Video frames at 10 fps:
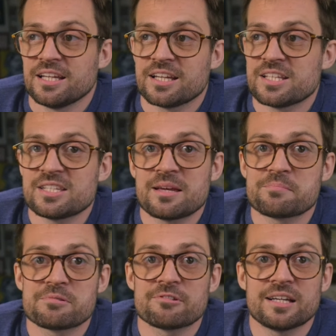
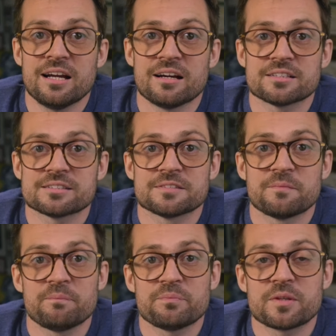contemporary art.
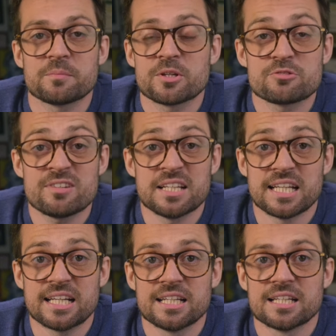Because
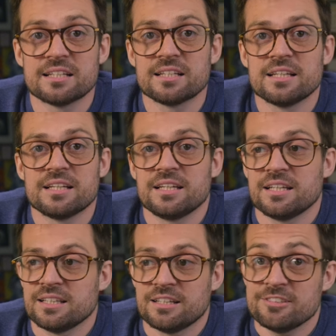really,
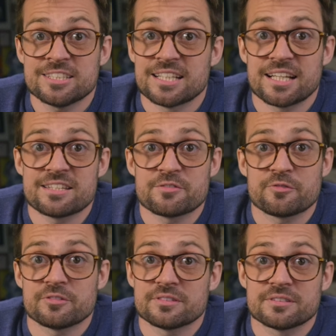there isn't any
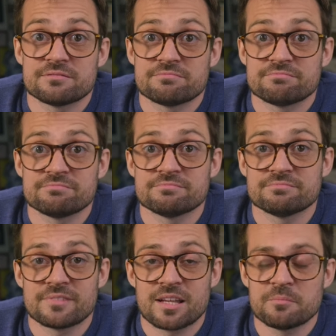difference.
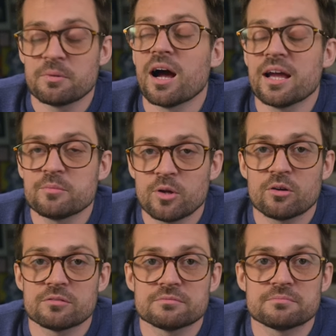But I am
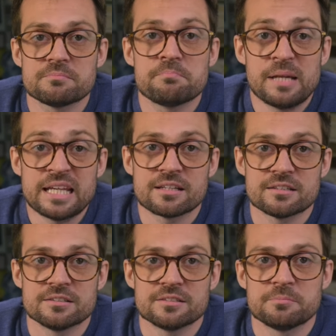not
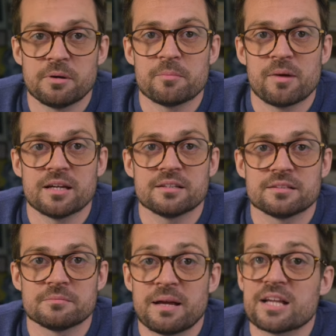blinkered by my
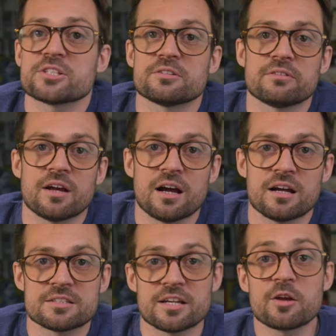passion for
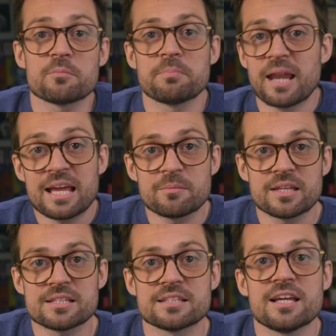art. I don't blame
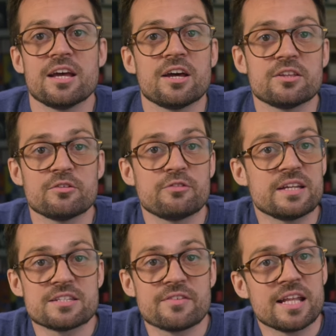this at the
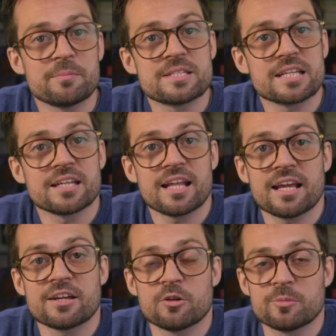feet of any particular
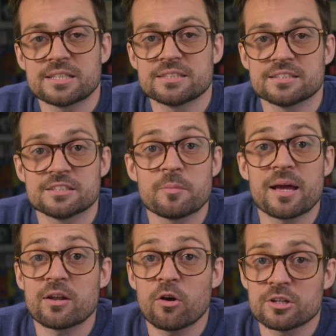economic system.
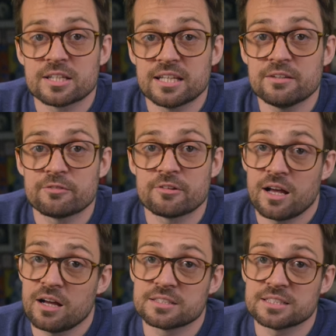And oddly, for an
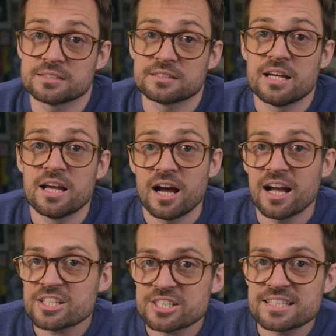artist,
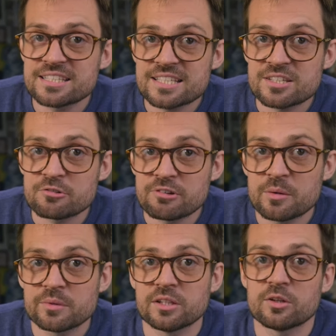I actually disagree
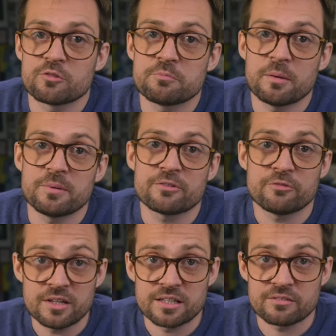with a lot of public
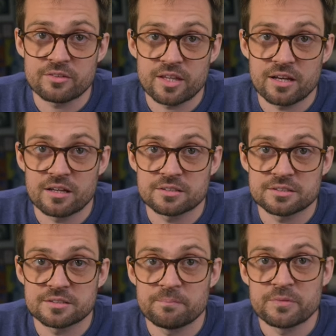funding for the
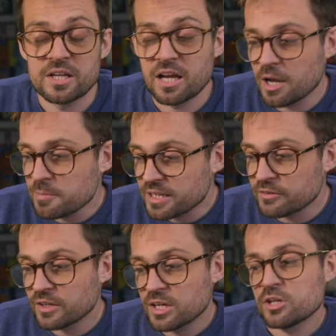arts. I
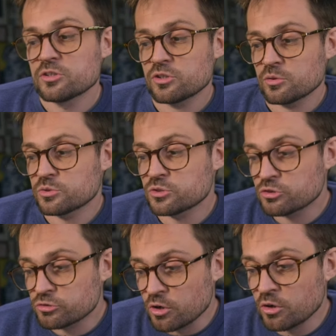believe so
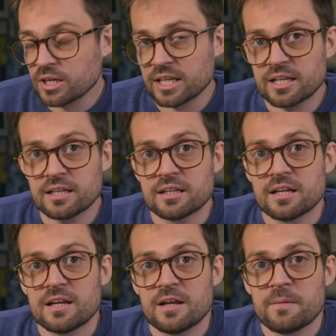strongly
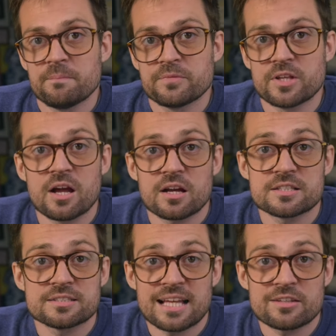that art can
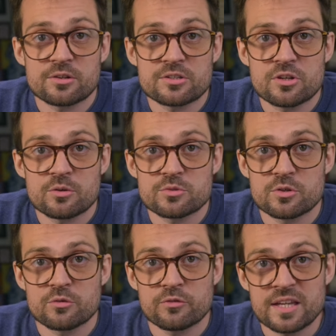stand on its own
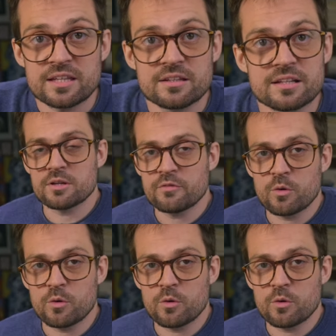two feet that if